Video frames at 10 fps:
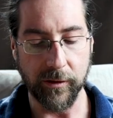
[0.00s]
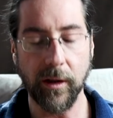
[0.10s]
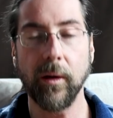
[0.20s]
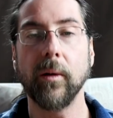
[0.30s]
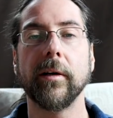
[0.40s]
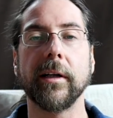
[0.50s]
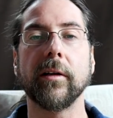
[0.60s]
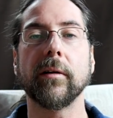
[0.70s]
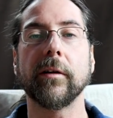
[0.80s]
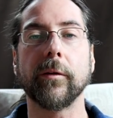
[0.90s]
to know. You
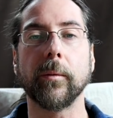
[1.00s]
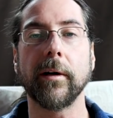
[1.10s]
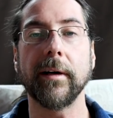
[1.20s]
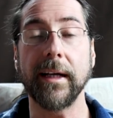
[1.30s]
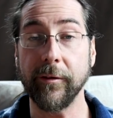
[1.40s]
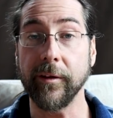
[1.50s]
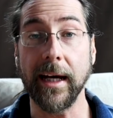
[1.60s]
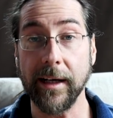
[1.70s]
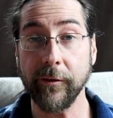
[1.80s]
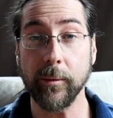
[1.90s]
don't have to worry. If you
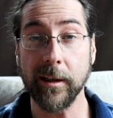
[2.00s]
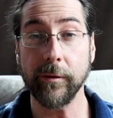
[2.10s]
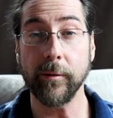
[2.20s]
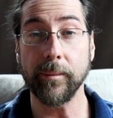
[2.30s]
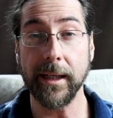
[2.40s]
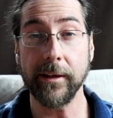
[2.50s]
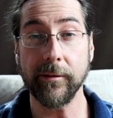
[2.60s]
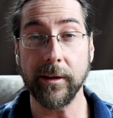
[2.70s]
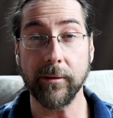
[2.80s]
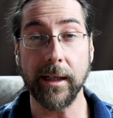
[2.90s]
have 12-volt
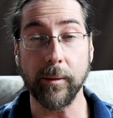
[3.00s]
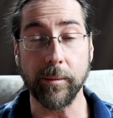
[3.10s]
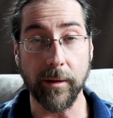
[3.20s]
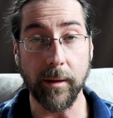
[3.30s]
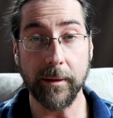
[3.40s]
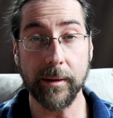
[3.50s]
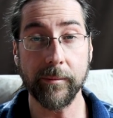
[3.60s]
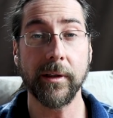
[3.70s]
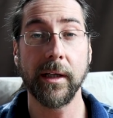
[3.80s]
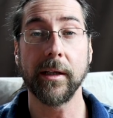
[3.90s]
battery drain
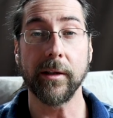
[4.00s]
problems,